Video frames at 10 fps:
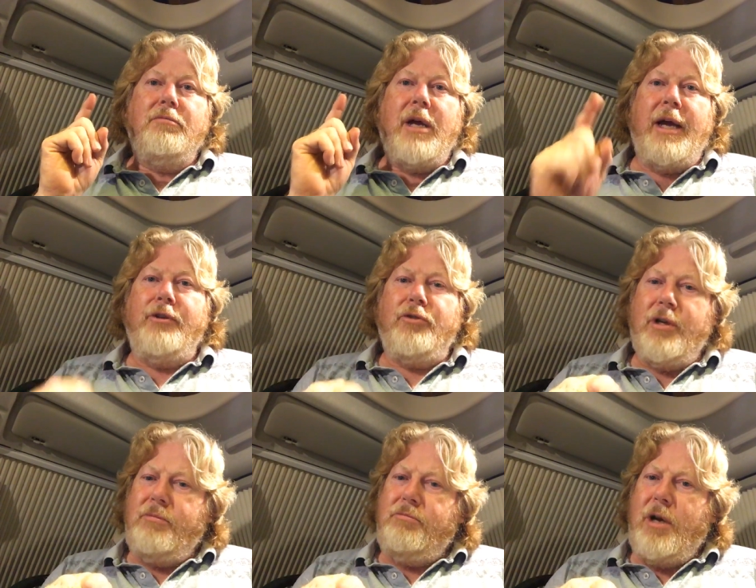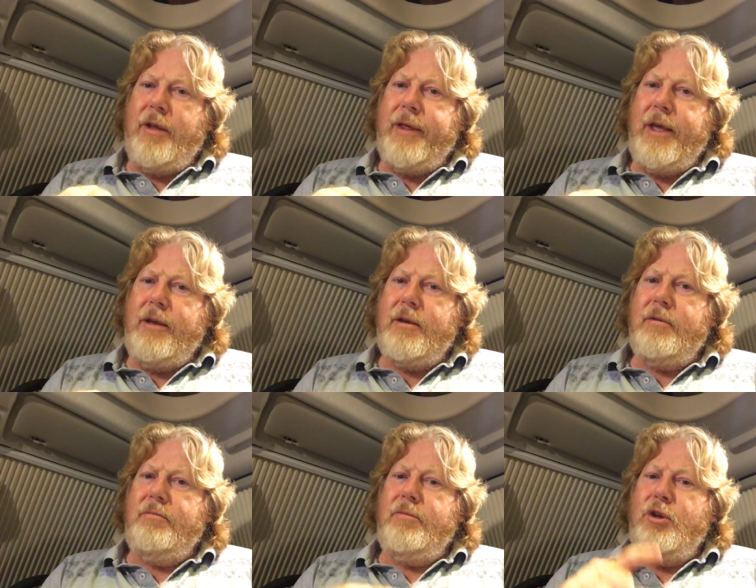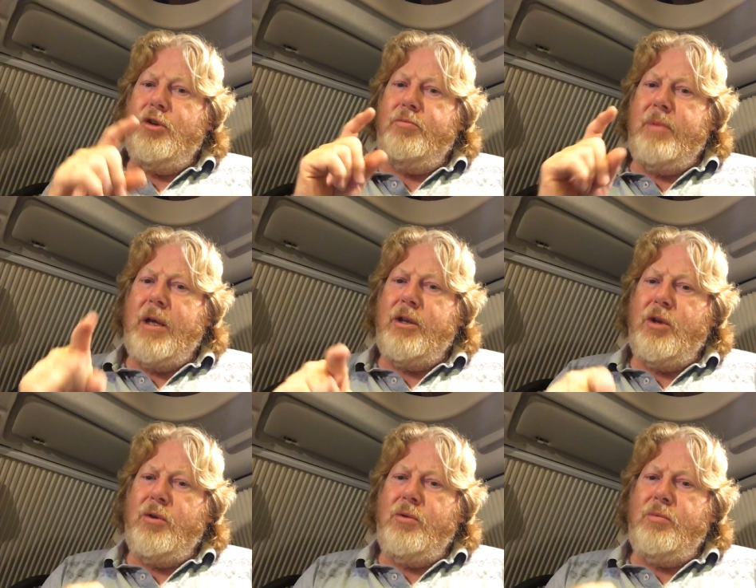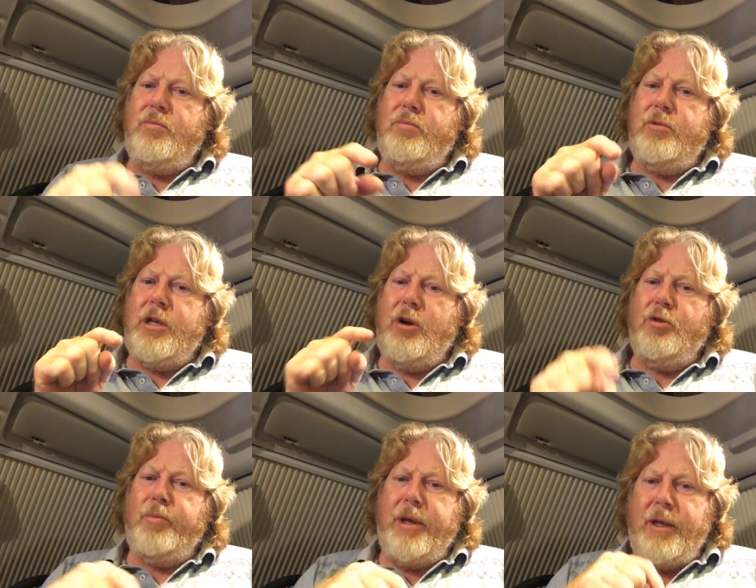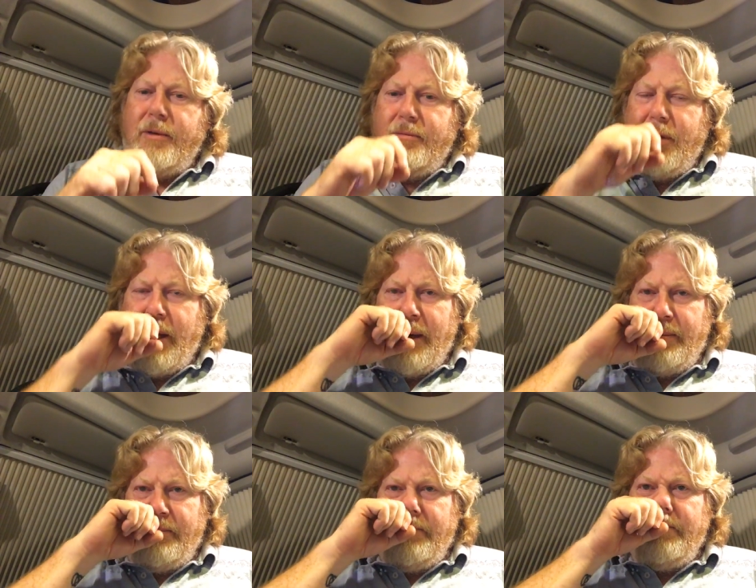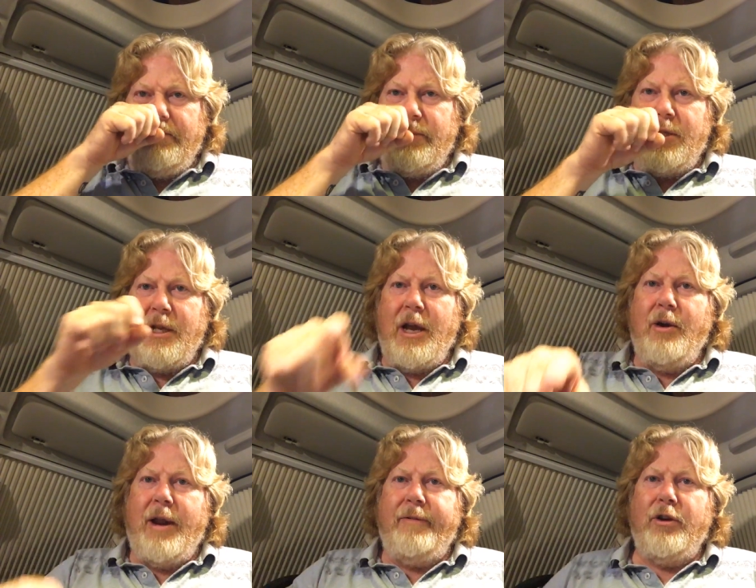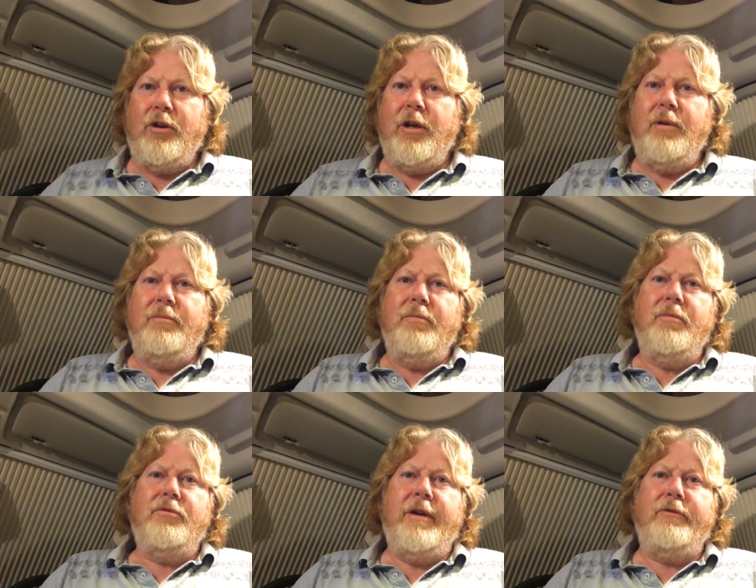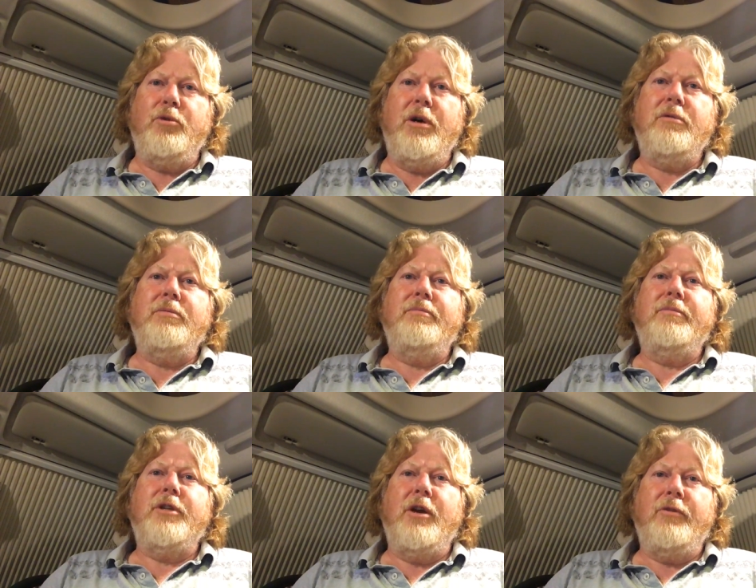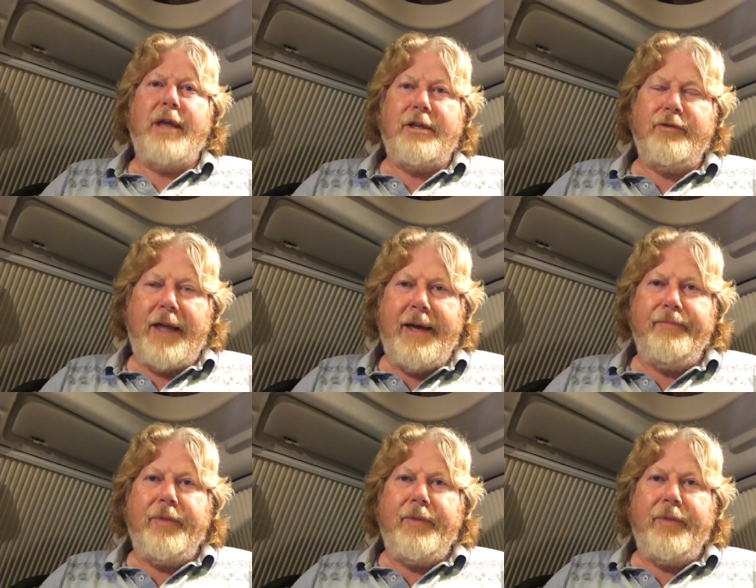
Adrian, I think you told me to go and have a look at Travel World. So thanks for that.